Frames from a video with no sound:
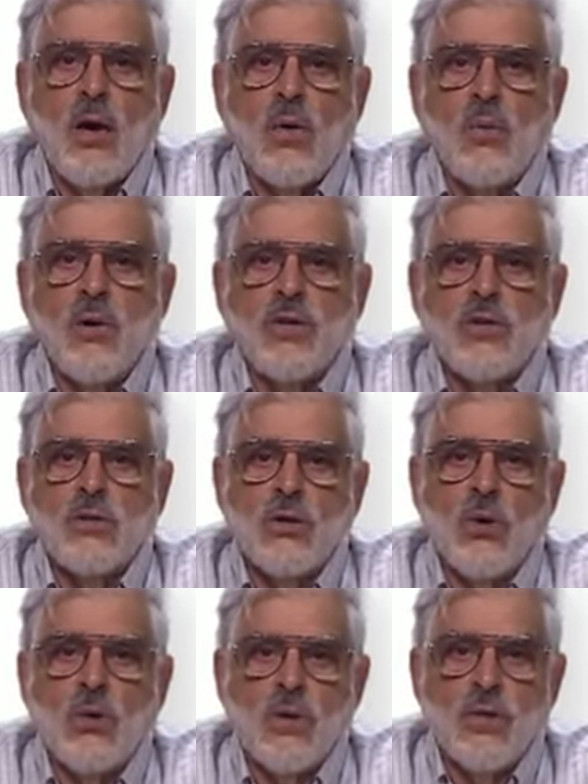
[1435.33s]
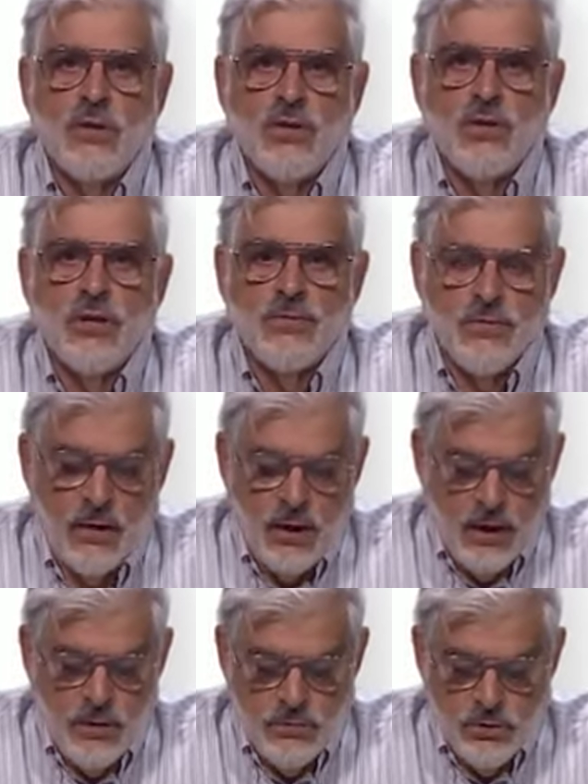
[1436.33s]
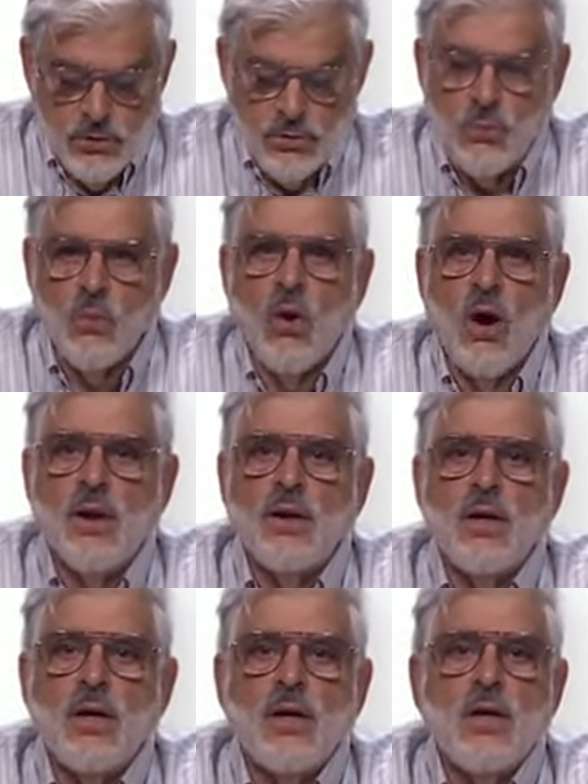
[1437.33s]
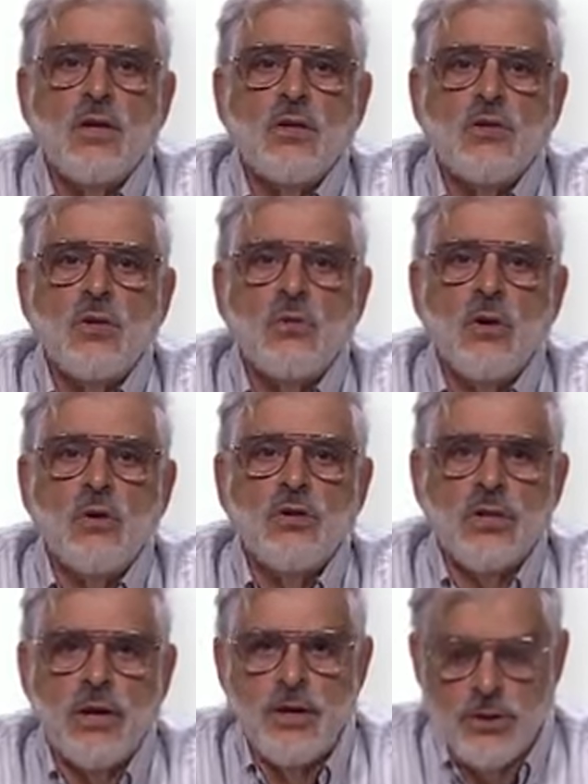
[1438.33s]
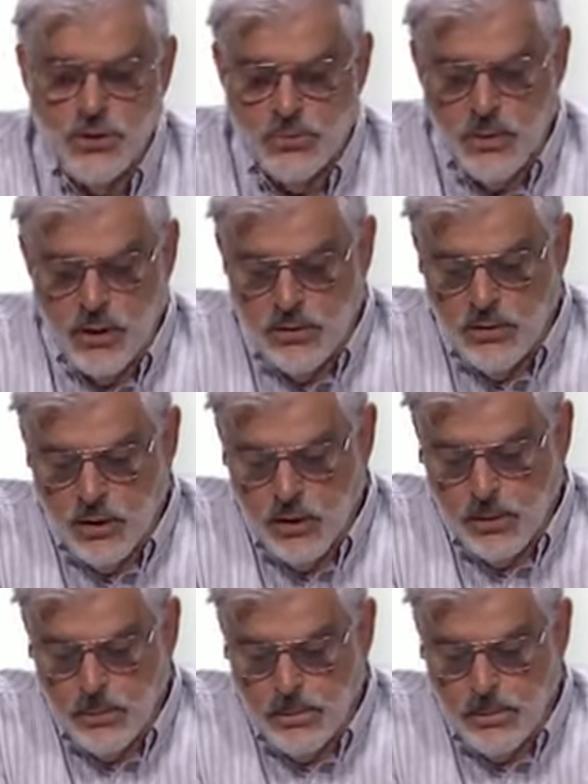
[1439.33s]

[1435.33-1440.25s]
which is lower than g of 5, which is 1, so no change is made there.